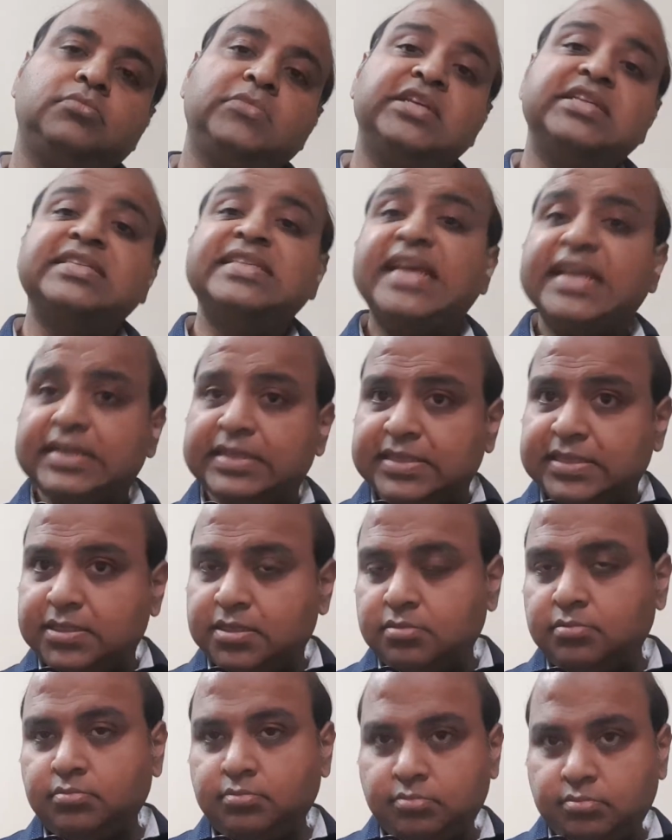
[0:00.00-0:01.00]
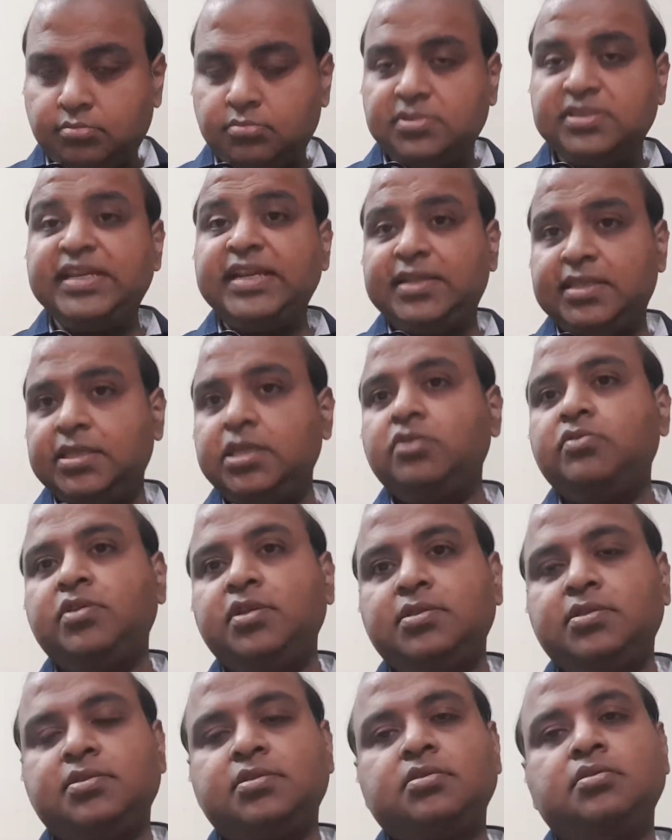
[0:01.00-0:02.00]
Set
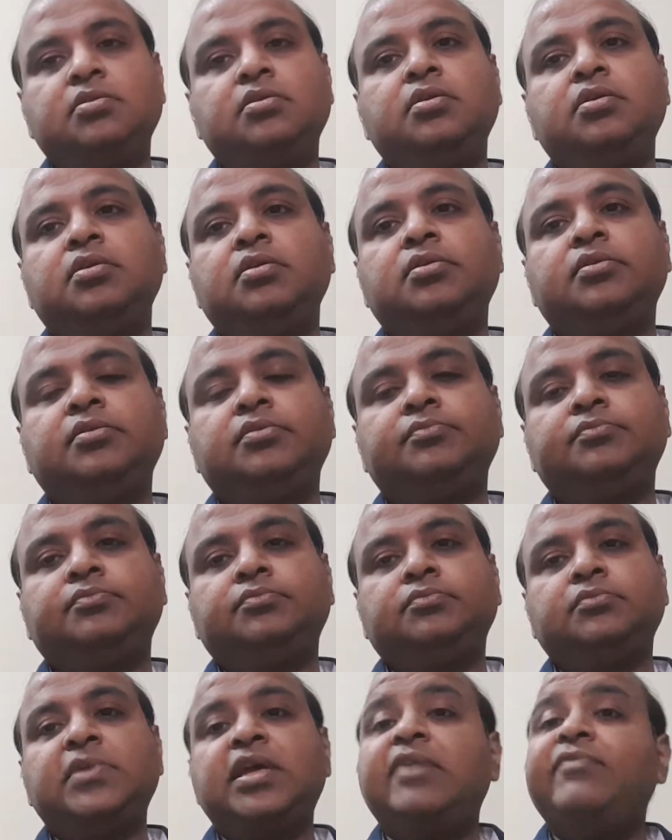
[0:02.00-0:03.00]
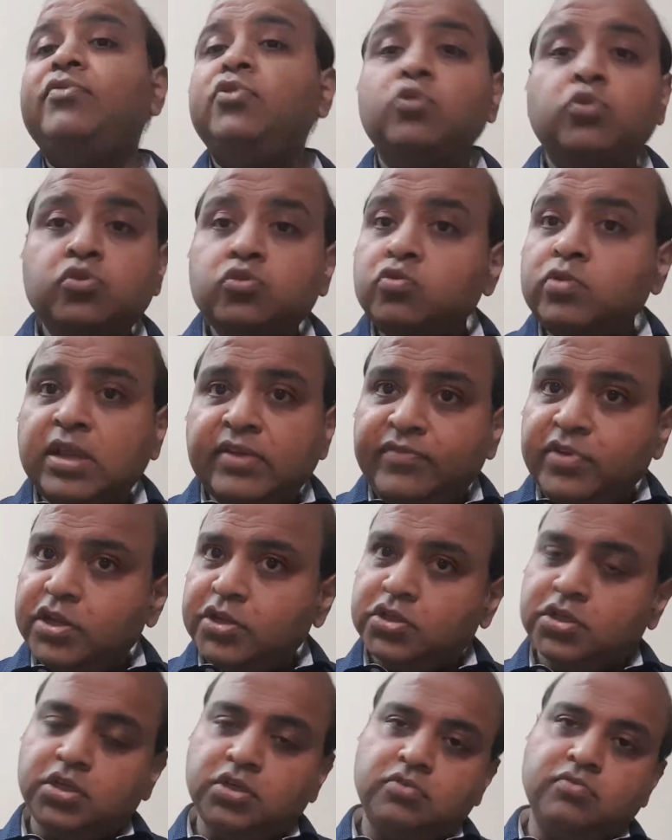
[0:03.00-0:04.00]
theories have no true
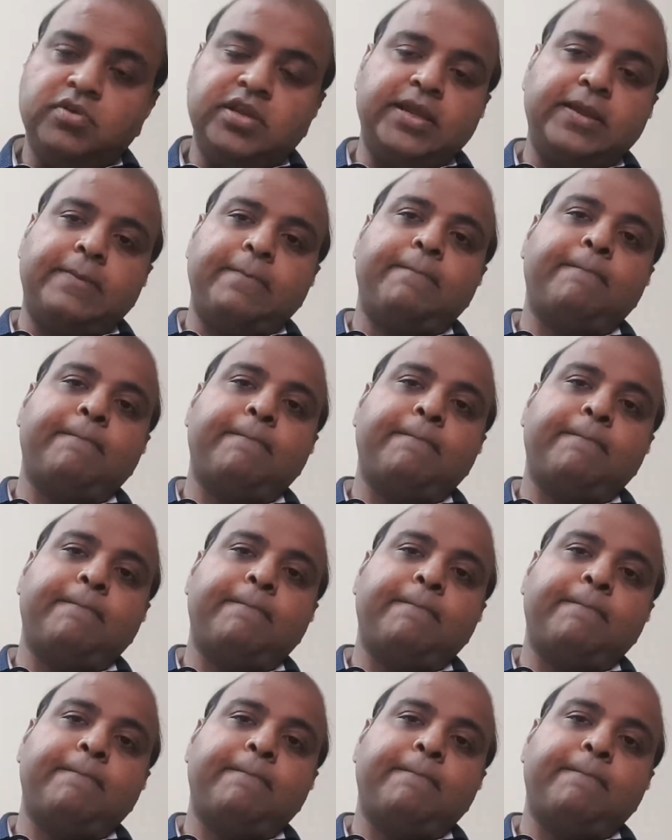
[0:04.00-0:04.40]
definition today.